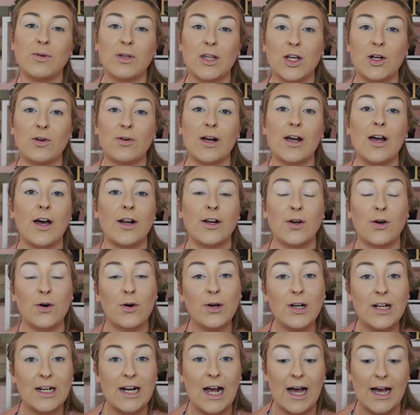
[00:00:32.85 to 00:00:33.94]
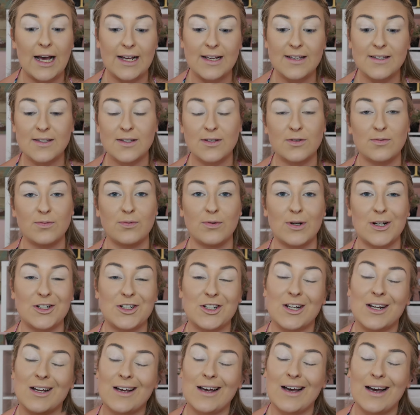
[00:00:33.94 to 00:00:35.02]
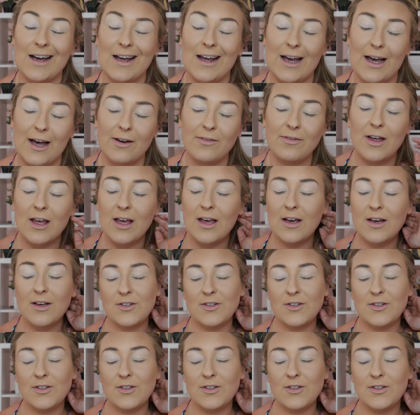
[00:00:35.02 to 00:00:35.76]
really great on hooded eyes, which I have.